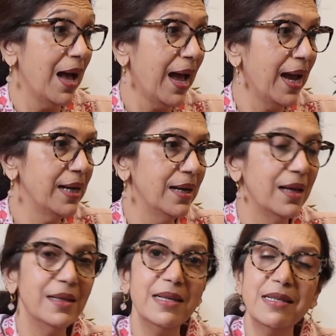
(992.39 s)
And
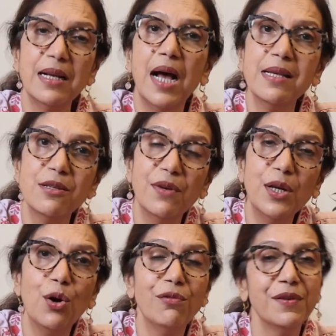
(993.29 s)
this is asked
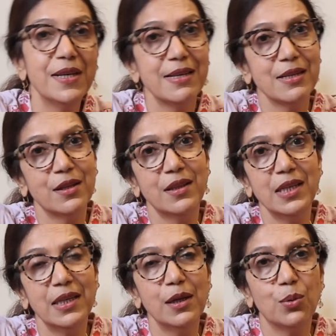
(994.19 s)
very often as a
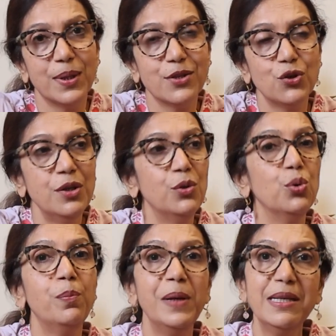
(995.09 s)
theory question.
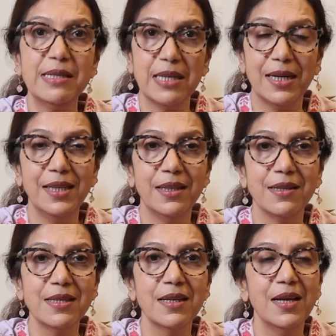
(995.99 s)
Do please study
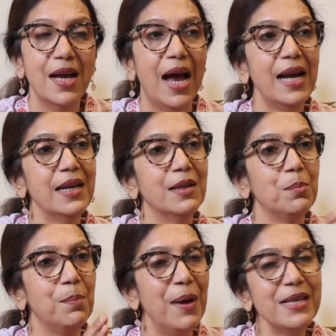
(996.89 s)
this. And the
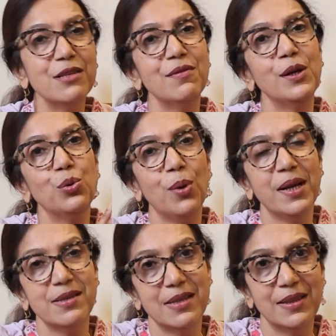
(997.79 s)
best way to
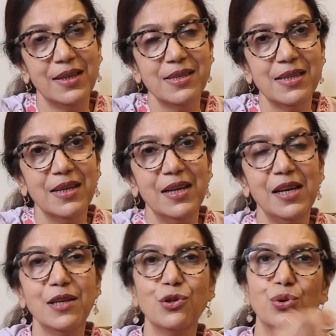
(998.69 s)
answer this
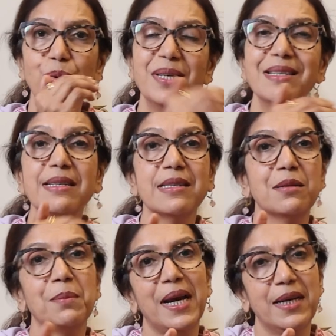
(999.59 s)
is do it
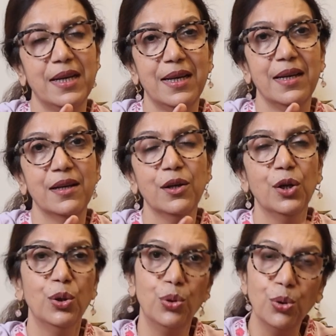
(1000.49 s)
systematically.
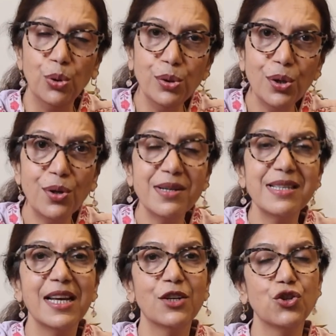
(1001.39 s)
Know your
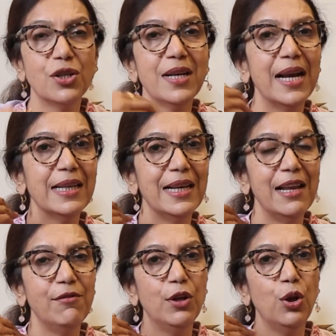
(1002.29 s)
section at the
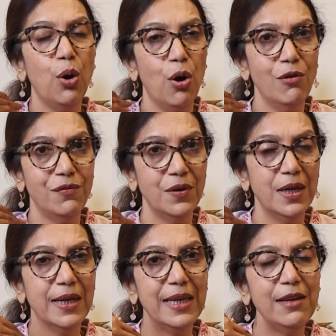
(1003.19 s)
level of
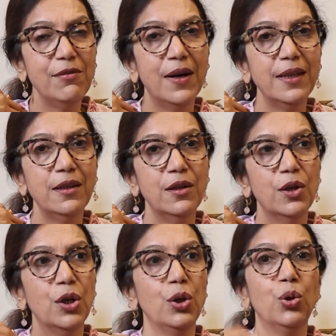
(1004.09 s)
T1.
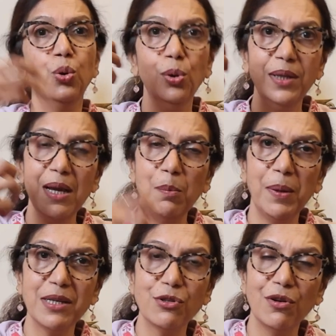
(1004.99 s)
Know the
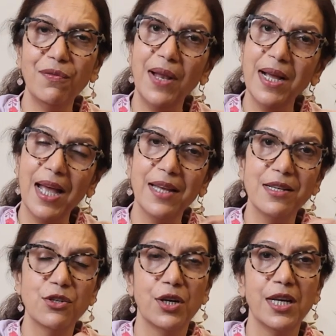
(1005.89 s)
apex of lung and
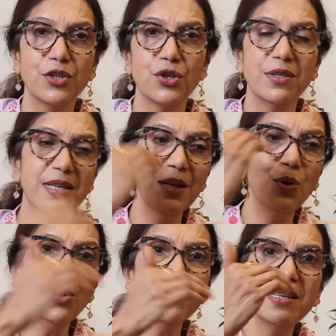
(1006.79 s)
its relations and
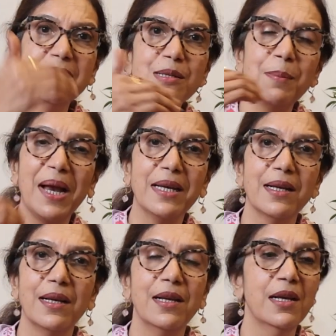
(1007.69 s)
go
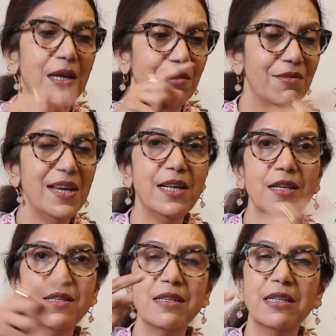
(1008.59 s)
systematically.
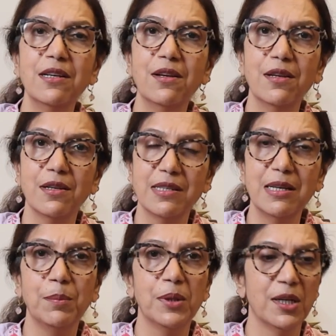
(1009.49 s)
Venous
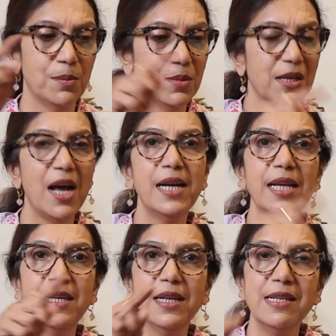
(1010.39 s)
symptoms,
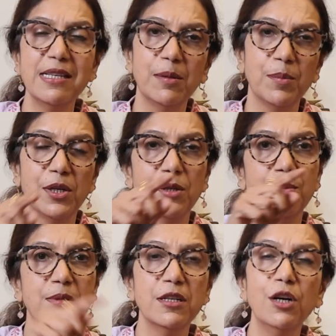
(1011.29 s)
arterial
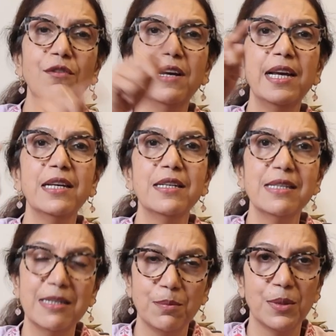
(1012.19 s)
symptoms,
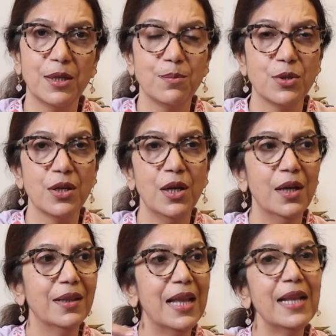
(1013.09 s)
nerve-related symptoms.
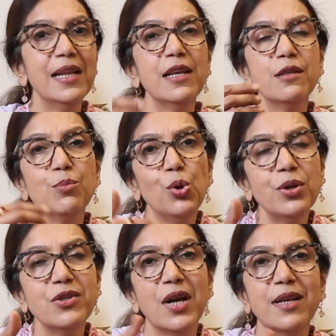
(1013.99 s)
Then there is more
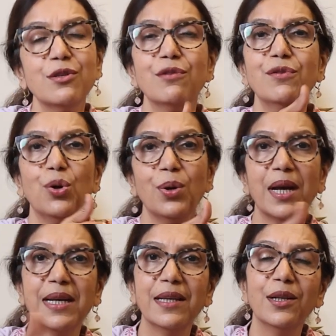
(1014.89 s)
chance of you
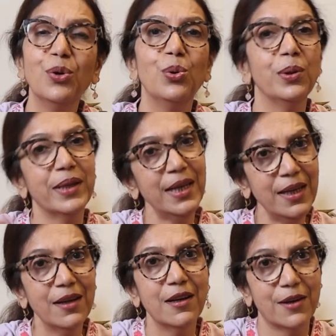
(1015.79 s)
getting the whole thing
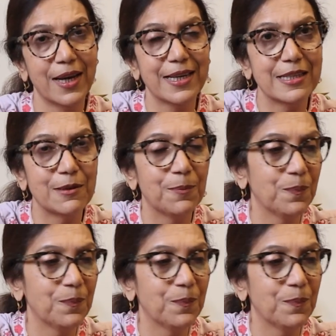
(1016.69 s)
correct.